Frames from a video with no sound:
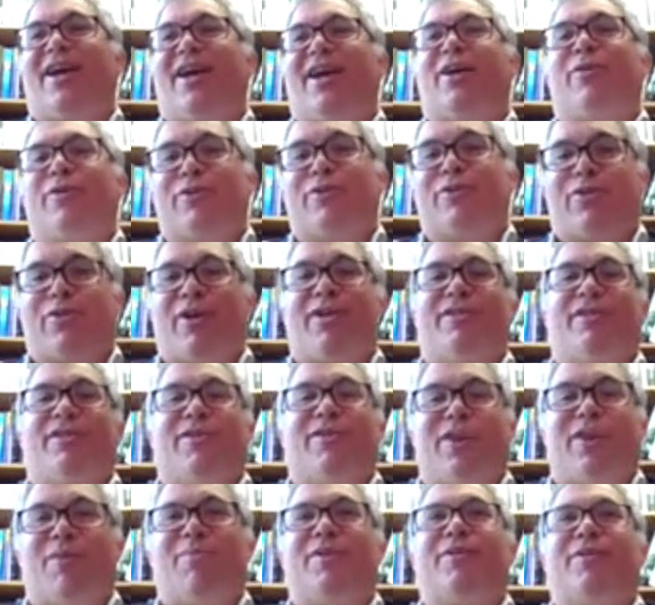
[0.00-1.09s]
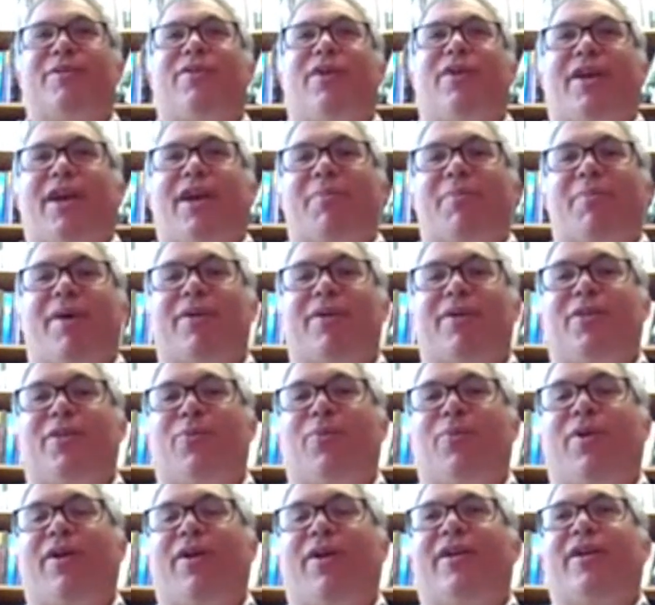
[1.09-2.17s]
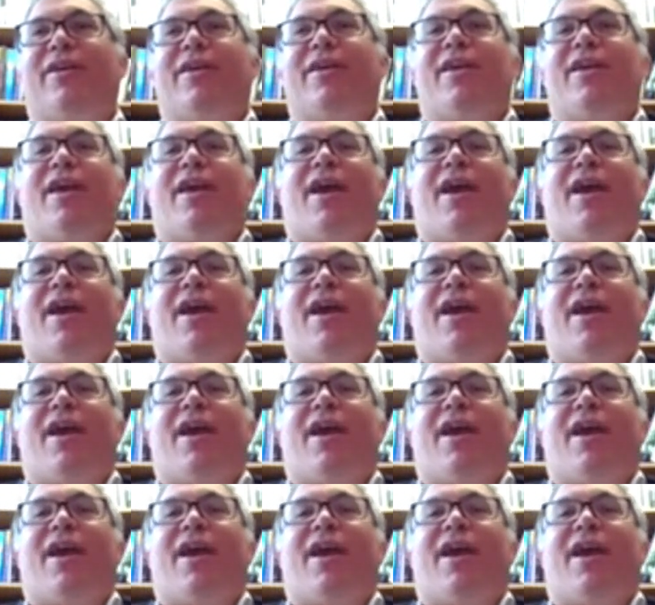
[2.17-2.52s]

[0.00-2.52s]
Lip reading: the Irish traces I've been talking about in the work,